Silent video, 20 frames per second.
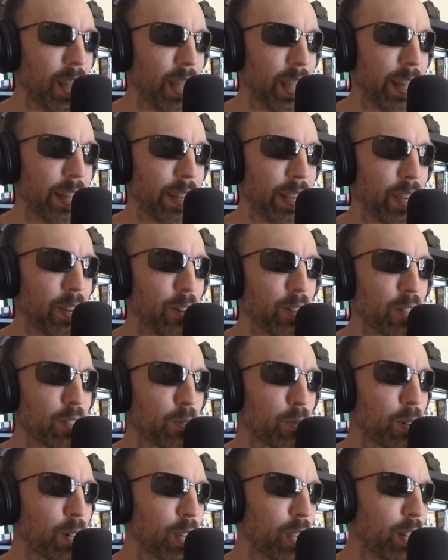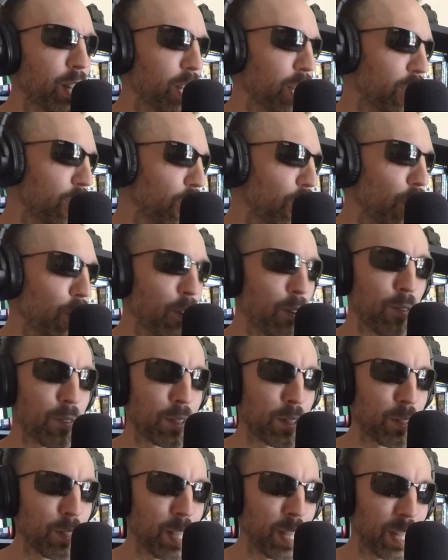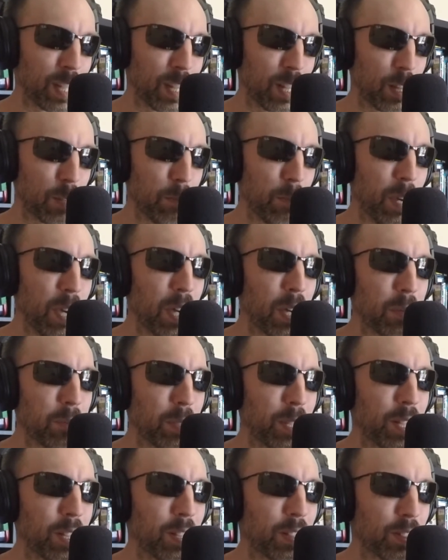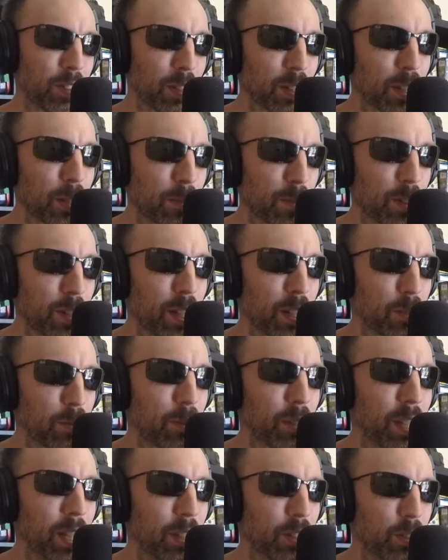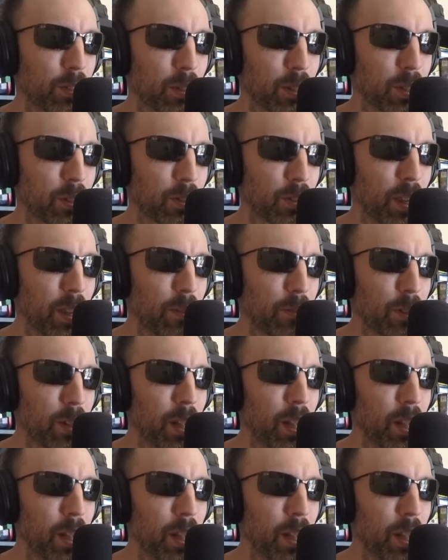And I always worry that you're overdoing it on the pomp and the circumstance will get short shrift,